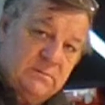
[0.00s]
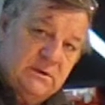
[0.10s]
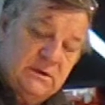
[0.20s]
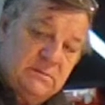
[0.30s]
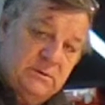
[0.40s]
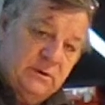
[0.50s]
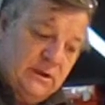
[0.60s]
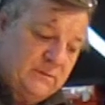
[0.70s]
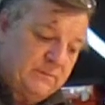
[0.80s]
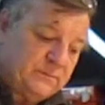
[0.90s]
but he's
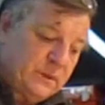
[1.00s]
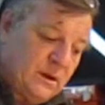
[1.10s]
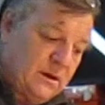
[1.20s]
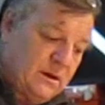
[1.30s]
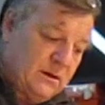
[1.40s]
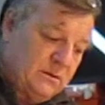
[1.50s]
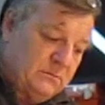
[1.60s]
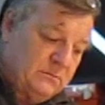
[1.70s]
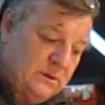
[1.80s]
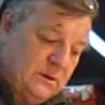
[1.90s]
putting
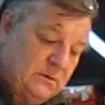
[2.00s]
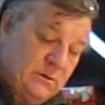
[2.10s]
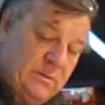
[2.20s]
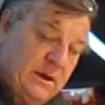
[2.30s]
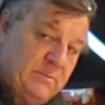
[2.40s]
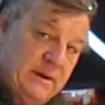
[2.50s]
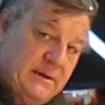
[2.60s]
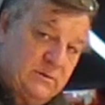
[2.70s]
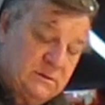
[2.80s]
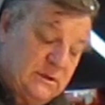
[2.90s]
um, repair
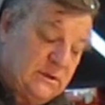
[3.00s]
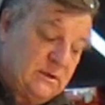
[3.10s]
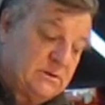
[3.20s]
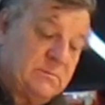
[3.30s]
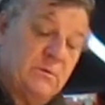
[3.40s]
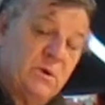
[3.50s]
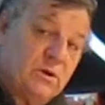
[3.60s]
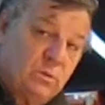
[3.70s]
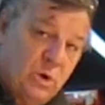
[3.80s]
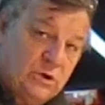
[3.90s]
panels in. And this would be
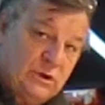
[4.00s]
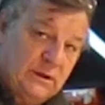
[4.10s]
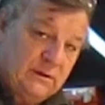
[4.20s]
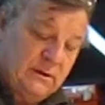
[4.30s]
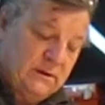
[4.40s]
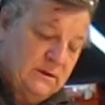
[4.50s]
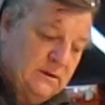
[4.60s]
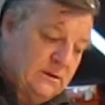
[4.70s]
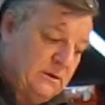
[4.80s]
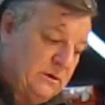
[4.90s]
worth watching
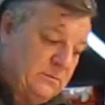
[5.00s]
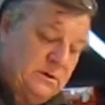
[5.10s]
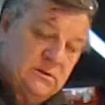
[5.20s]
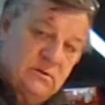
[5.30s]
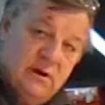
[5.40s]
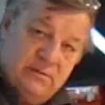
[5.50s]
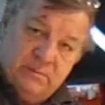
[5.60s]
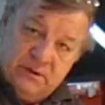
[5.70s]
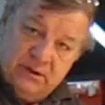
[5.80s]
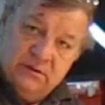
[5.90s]
uh, because not
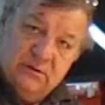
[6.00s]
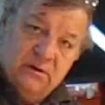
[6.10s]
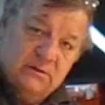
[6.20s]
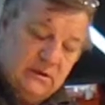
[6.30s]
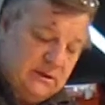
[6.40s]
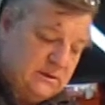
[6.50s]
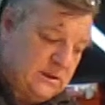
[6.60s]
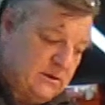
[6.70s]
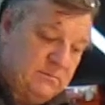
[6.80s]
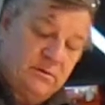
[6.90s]
everybody can go to the
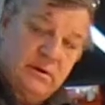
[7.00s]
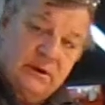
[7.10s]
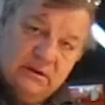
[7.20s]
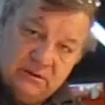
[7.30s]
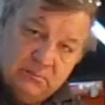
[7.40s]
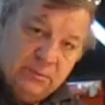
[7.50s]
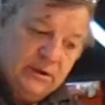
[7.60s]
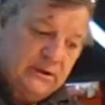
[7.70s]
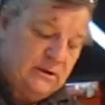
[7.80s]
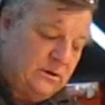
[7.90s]
extent of putting in
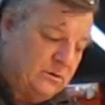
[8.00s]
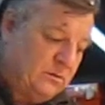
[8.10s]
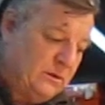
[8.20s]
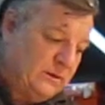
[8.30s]
complete new